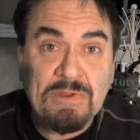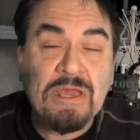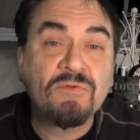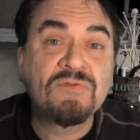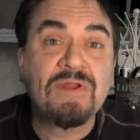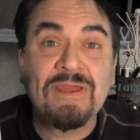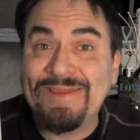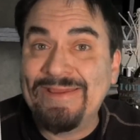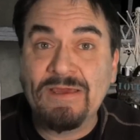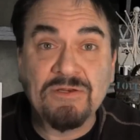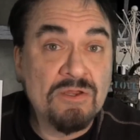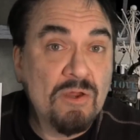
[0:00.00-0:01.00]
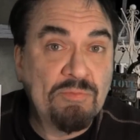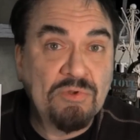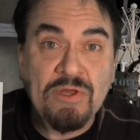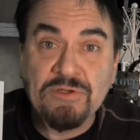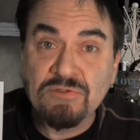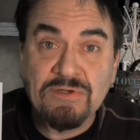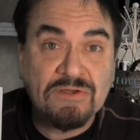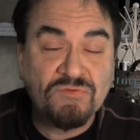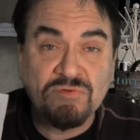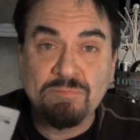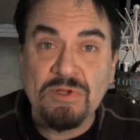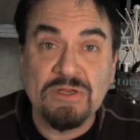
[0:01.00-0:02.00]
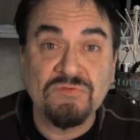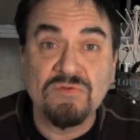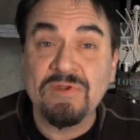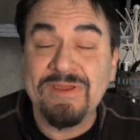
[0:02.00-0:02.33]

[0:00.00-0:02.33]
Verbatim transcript: amount and I add a couple hundred extra bucks.